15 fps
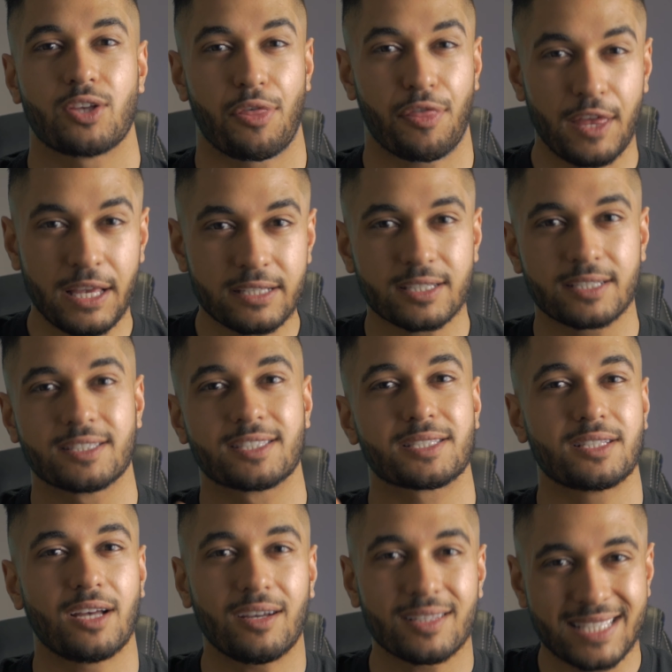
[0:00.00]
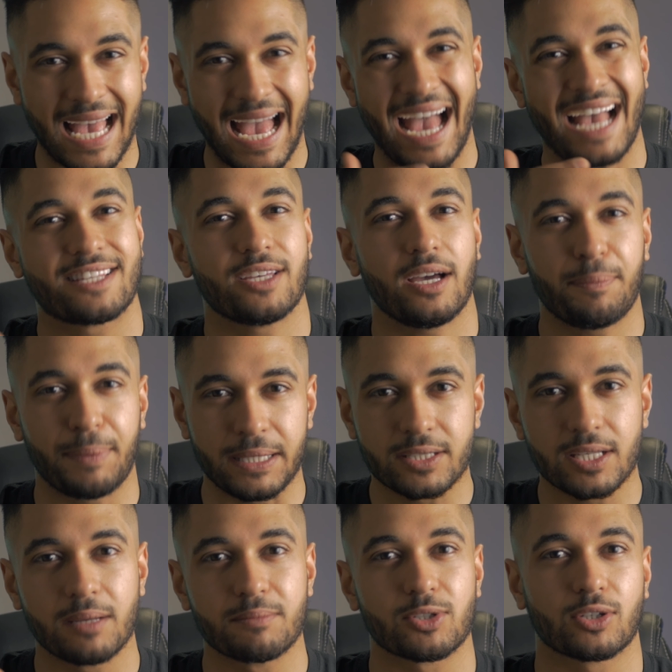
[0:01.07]
So things can start to add up in
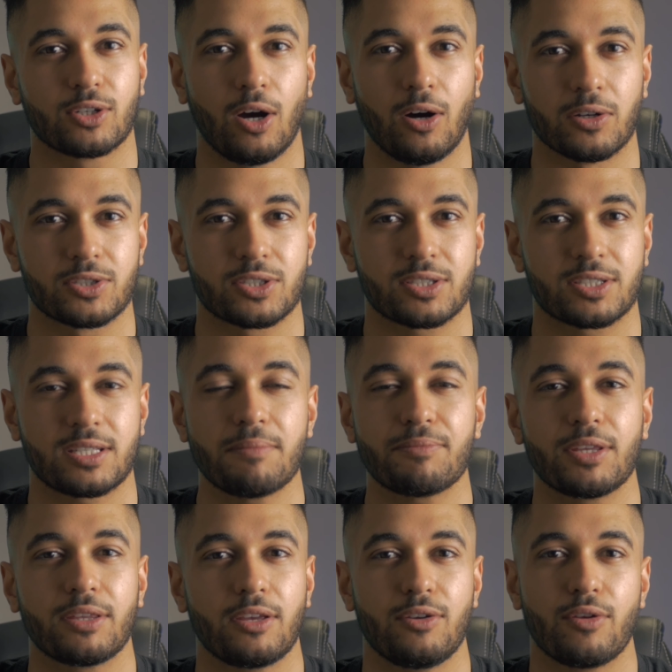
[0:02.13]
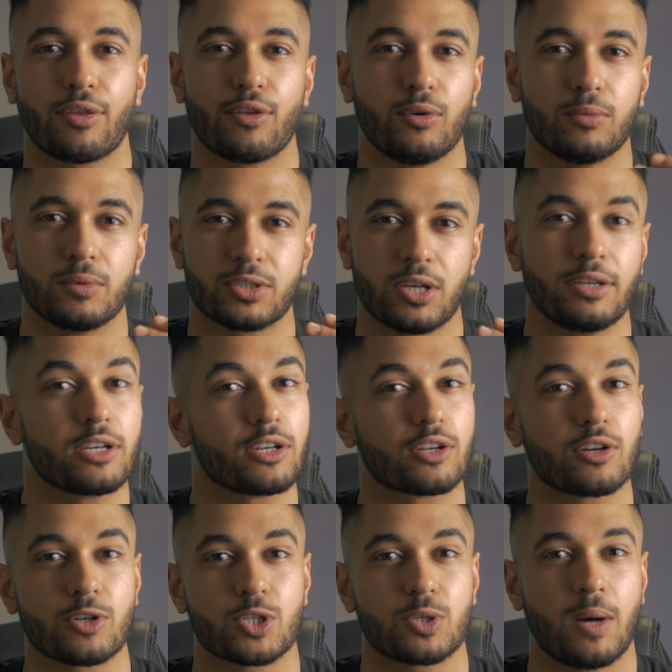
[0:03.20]
terms of cost. Something that you thought was only going
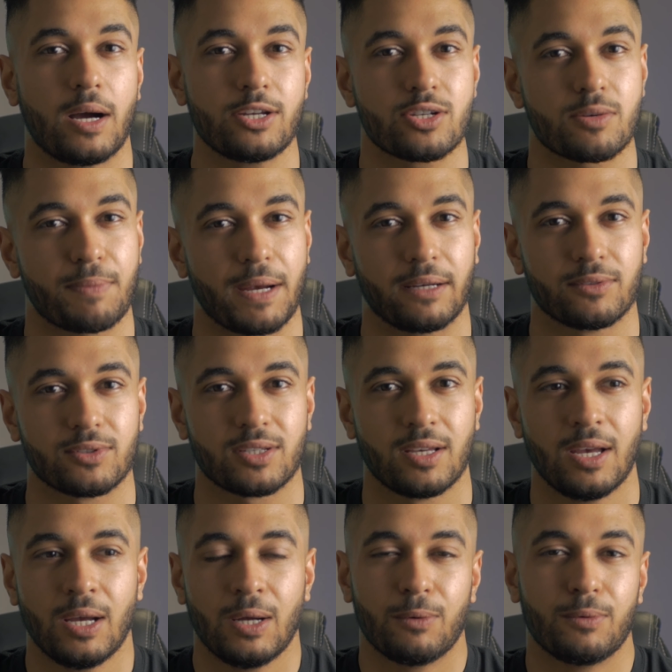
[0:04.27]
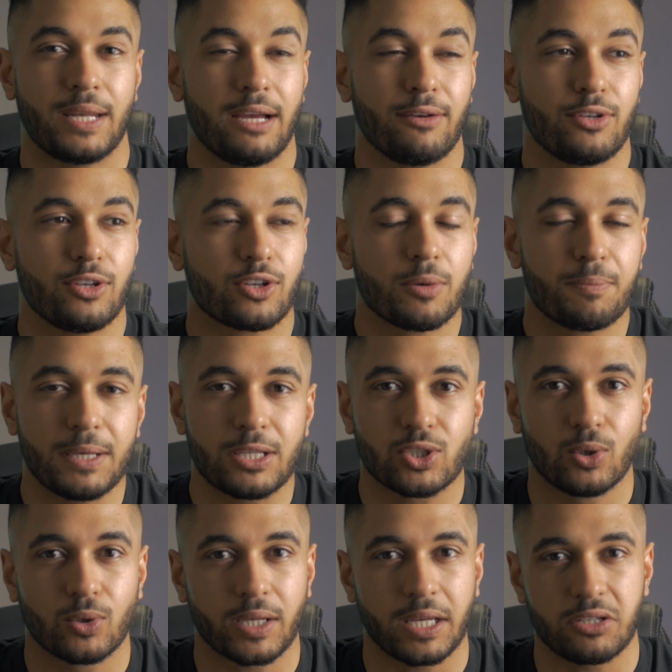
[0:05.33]
to cost you £100, well now you could be
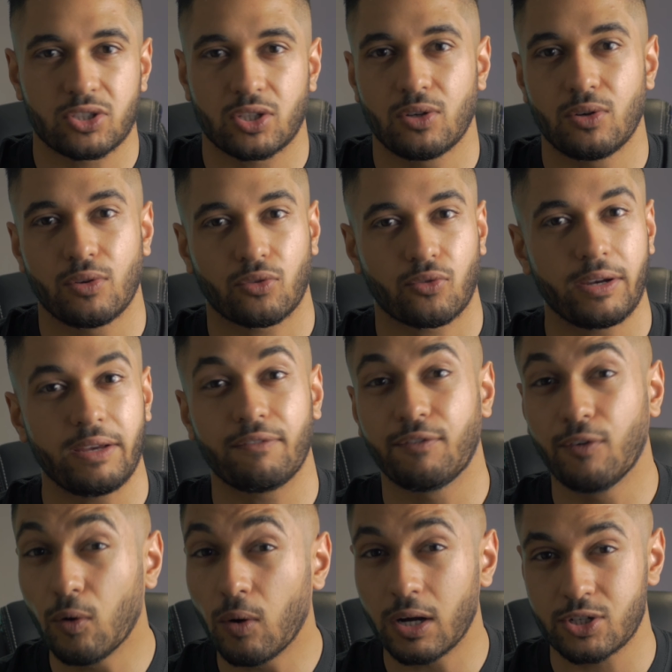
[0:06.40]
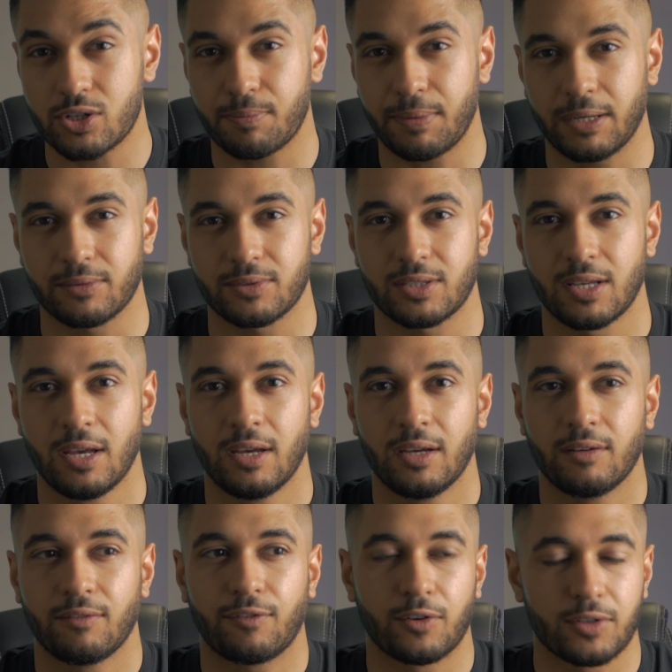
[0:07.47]
talking £200, £300, £400
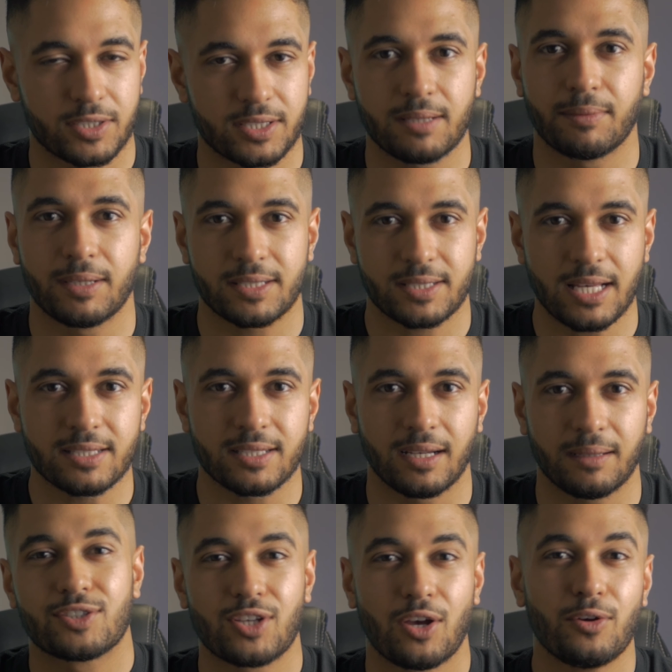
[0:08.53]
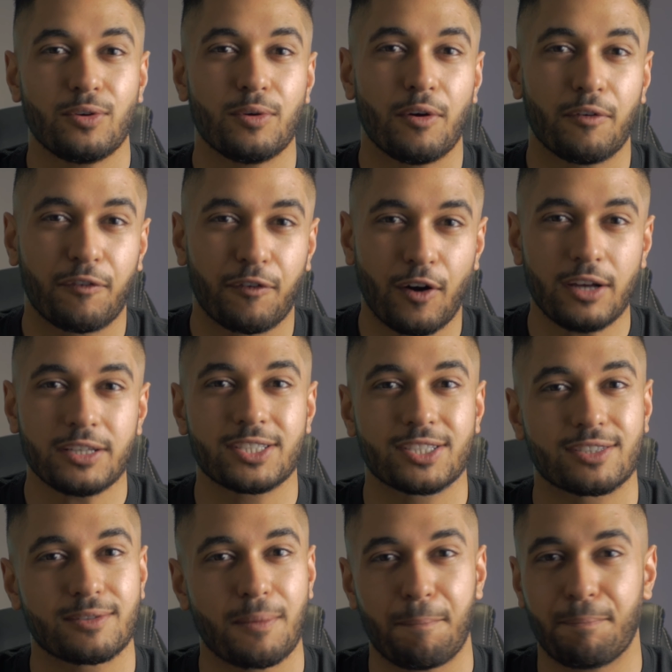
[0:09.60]
for a similar setup. So for
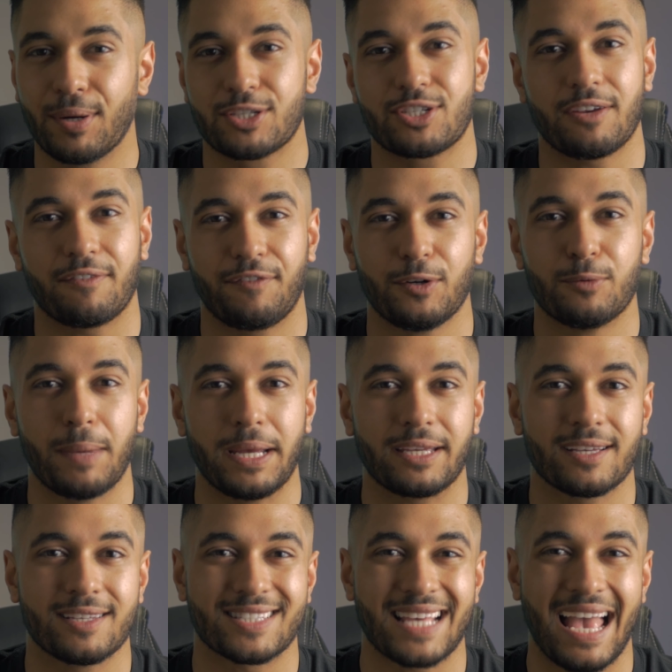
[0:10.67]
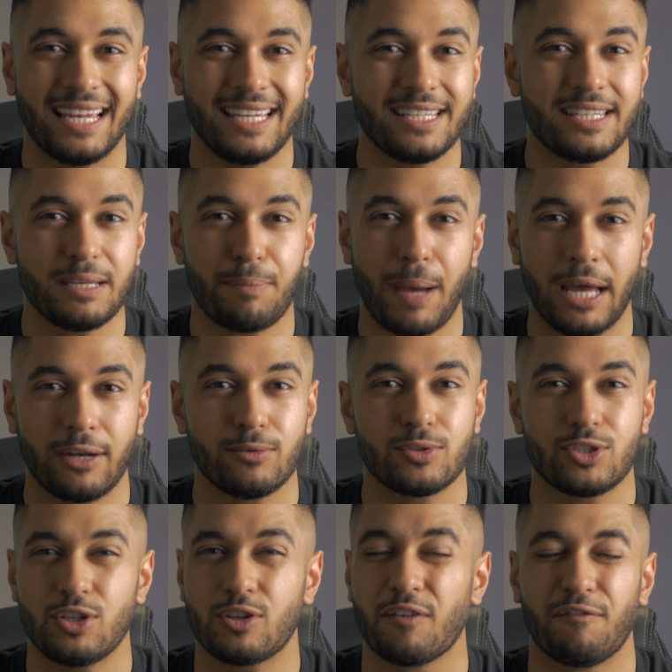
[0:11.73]
us budget filmmakers, LED
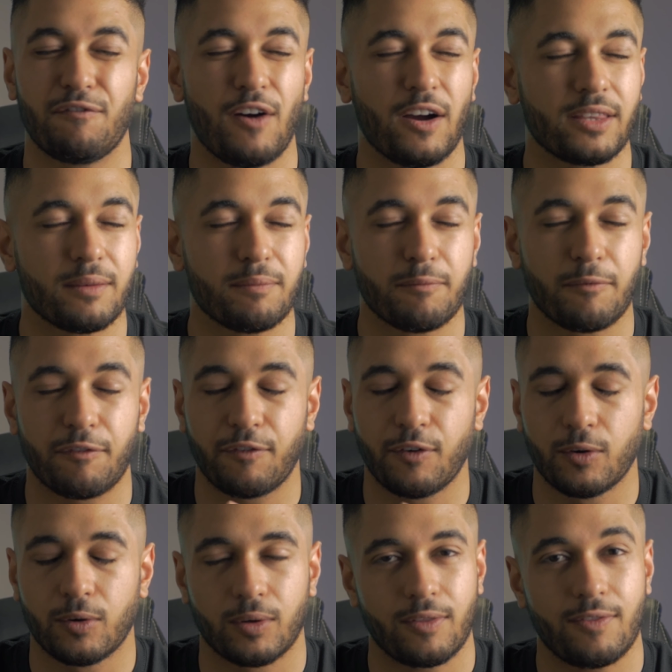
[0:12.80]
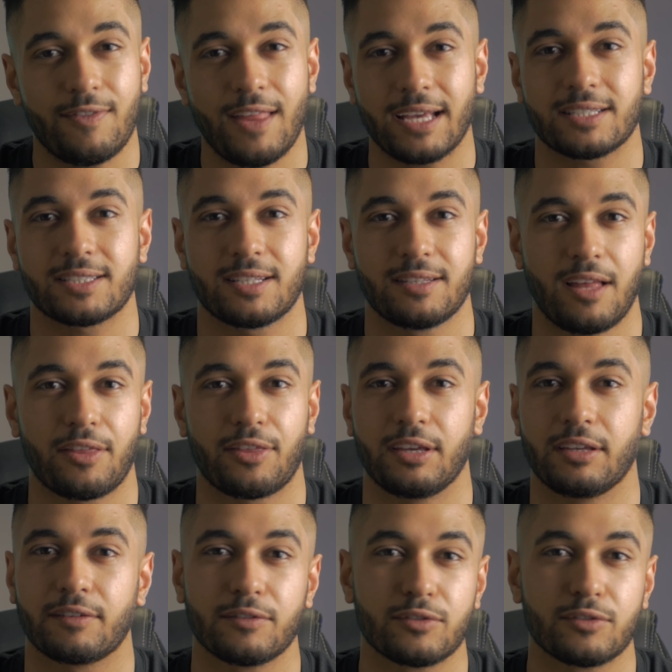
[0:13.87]
panels, you can find them for next to nothing,